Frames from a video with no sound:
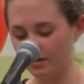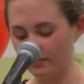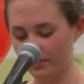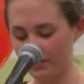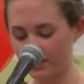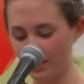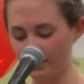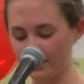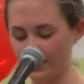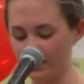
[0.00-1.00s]
We didn't know
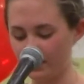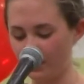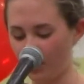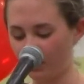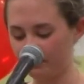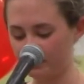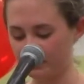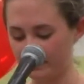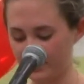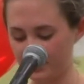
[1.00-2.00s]
it then, all of the
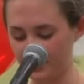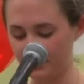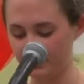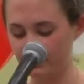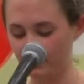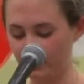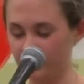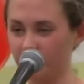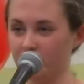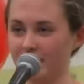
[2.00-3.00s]
relationships for which
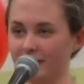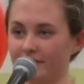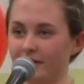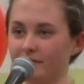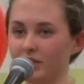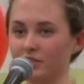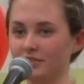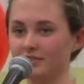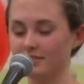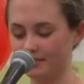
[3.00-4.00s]
we were making
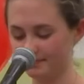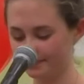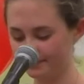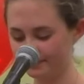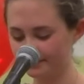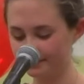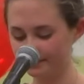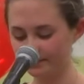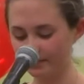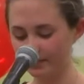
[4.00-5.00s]
foundations.
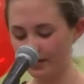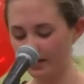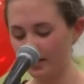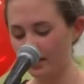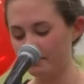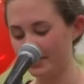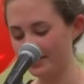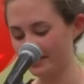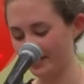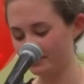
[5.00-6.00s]

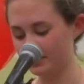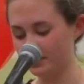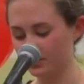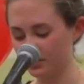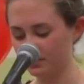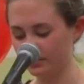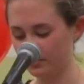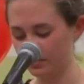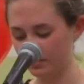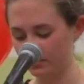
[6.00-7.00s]
Many times, teachers will
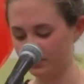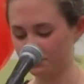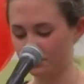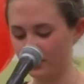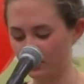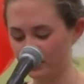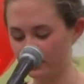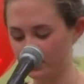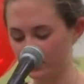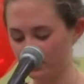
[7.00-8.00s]
introduce the
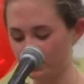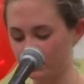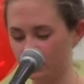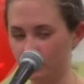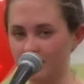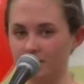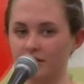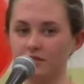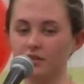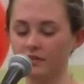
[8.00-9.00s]
trinomial cube to students
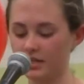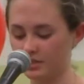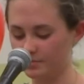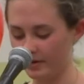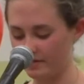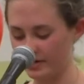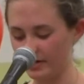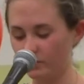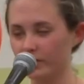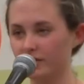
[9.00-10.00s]
as early as
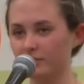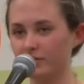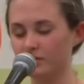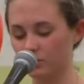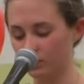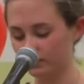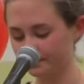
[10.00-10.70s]
primary, when they're in preschool.